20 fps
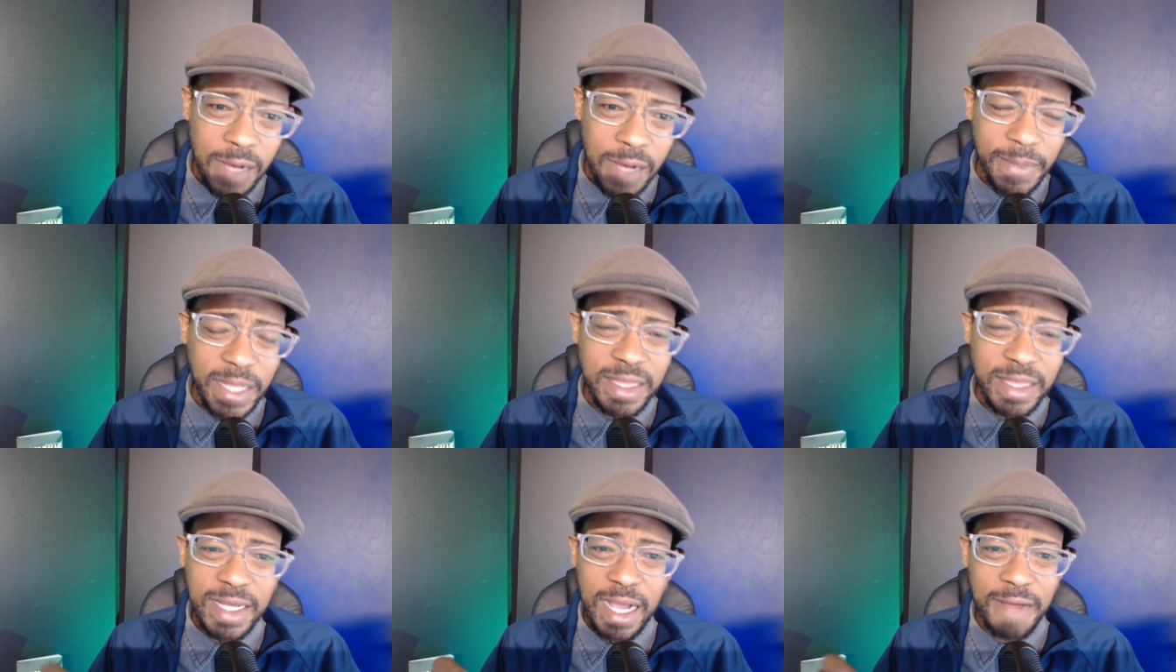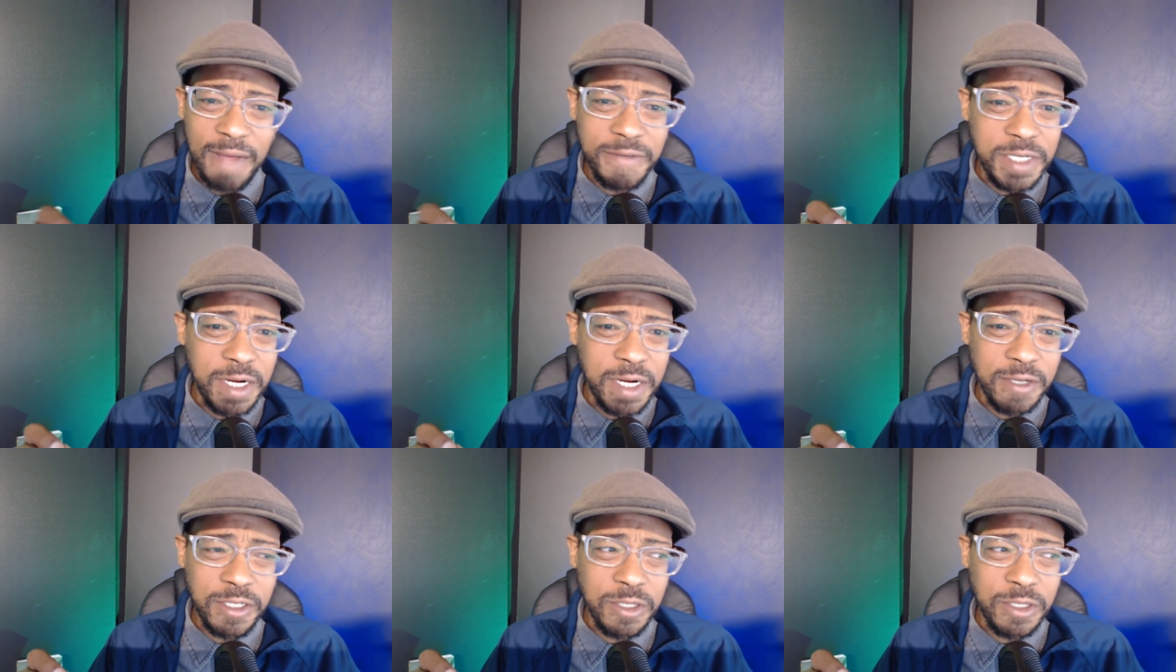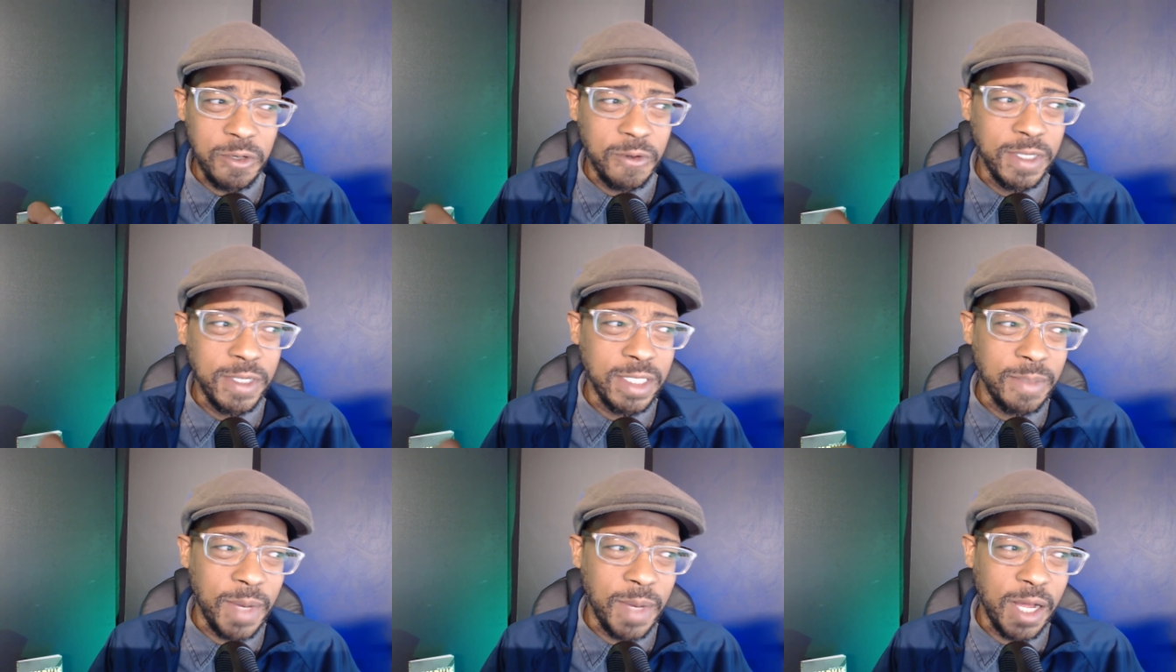Um, I think I've shared
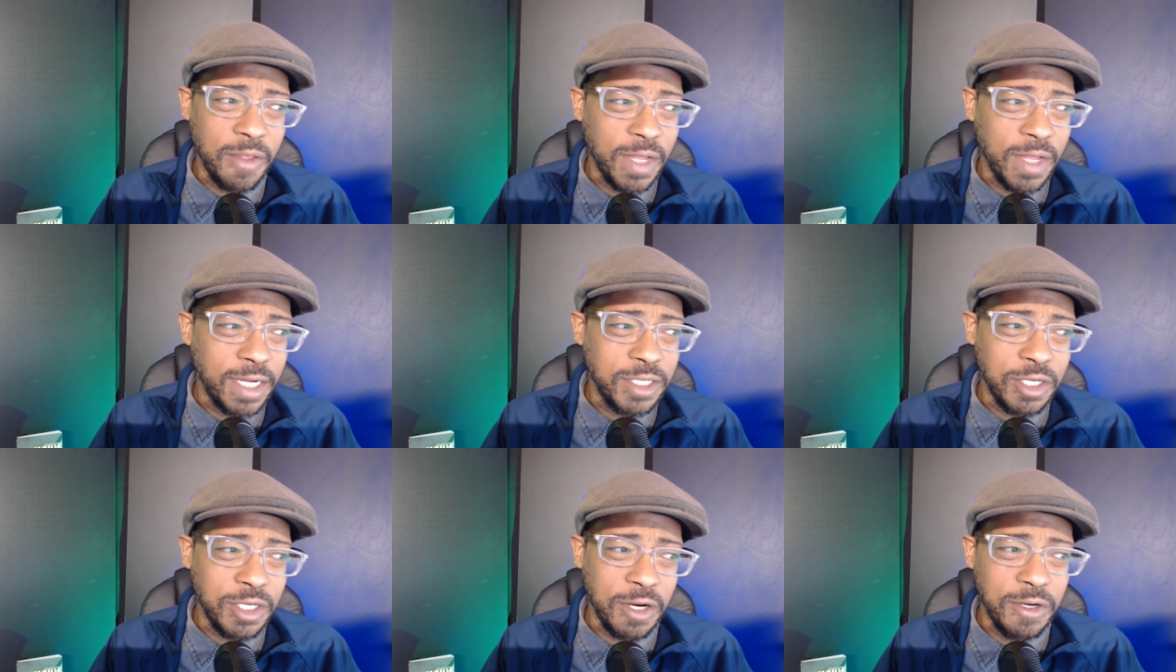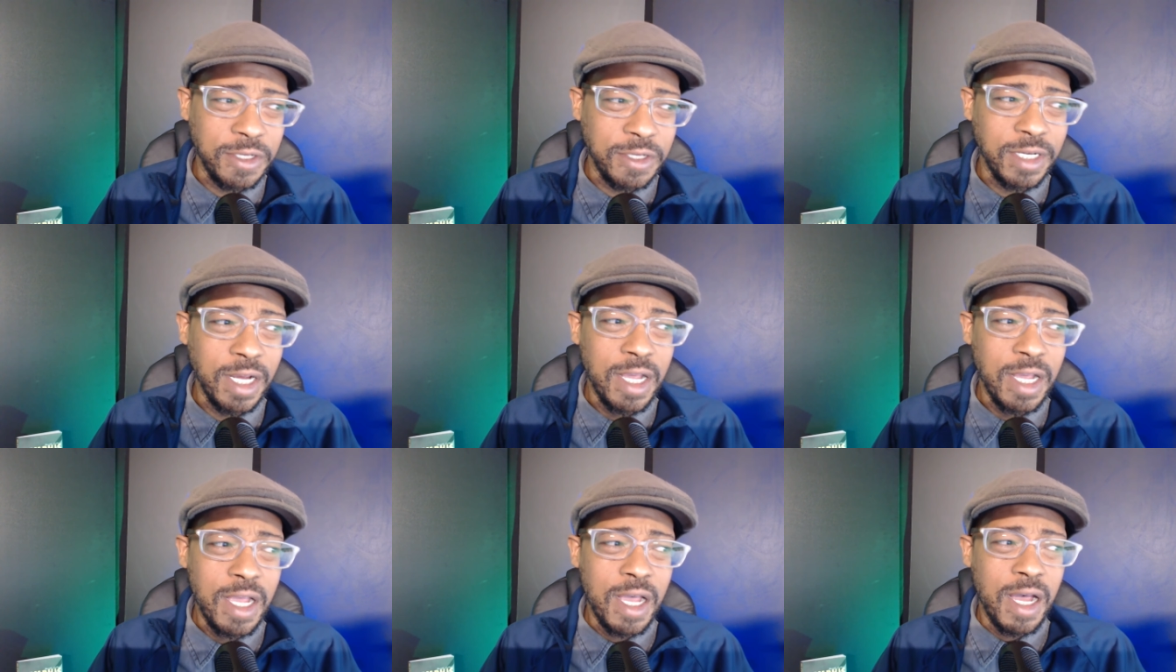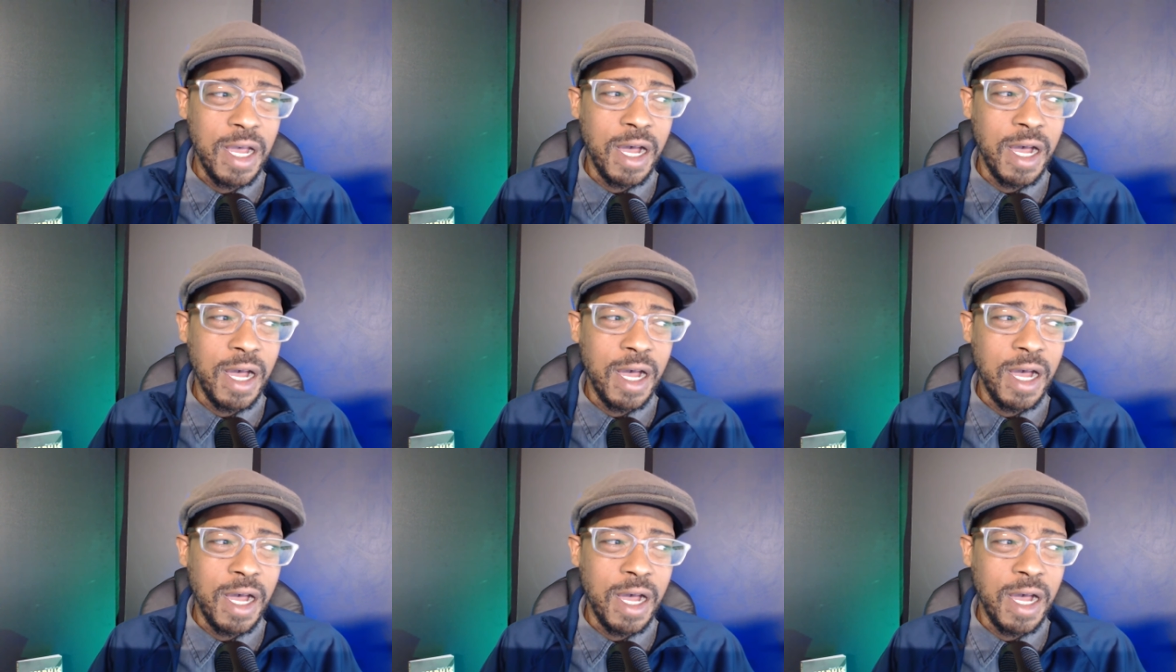stories about that church.